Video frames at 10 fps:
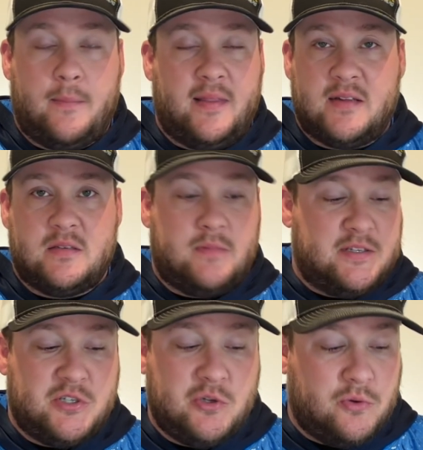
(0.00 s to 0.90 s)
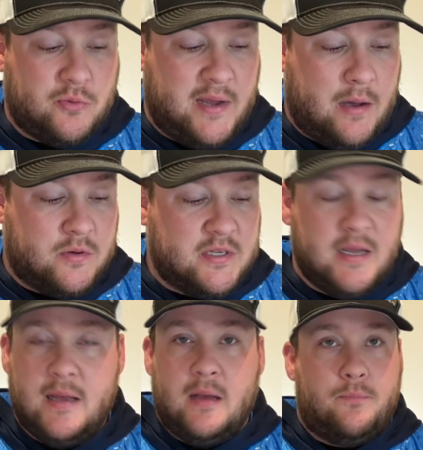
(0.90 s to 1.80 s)
I mean, that's 2 or 3 hours.
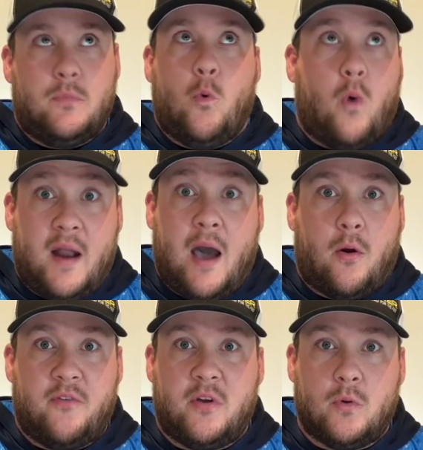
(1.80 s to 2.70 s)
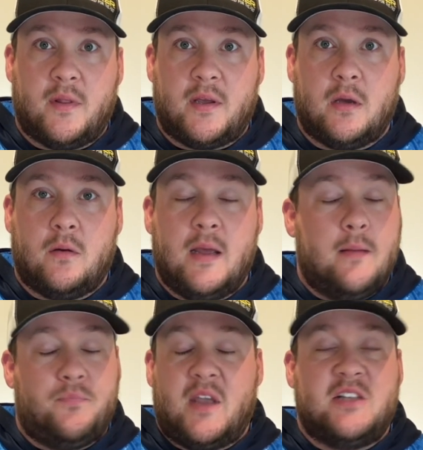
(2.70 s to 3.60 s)
1 hour if you're really good.
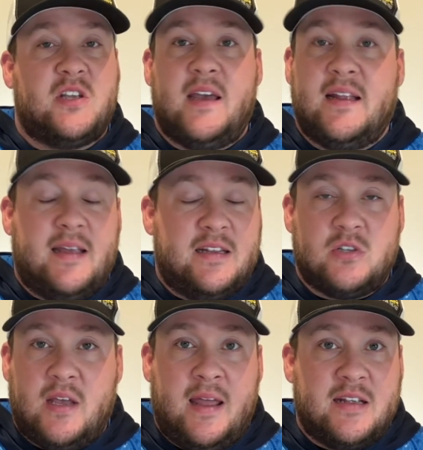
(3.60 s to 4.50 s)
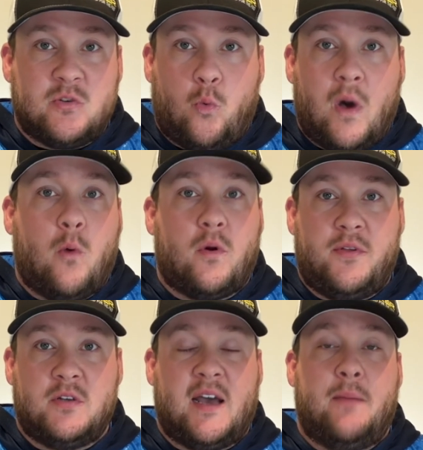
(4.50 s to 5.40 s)
It is well worth
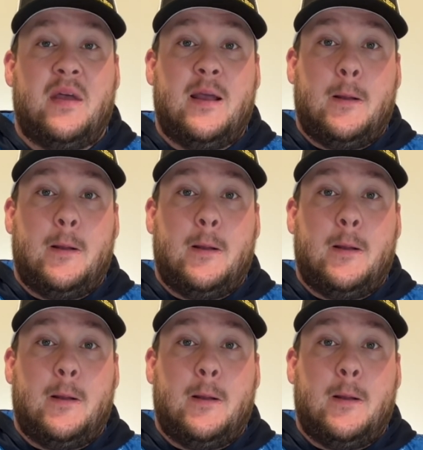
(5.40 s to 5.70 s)
your time.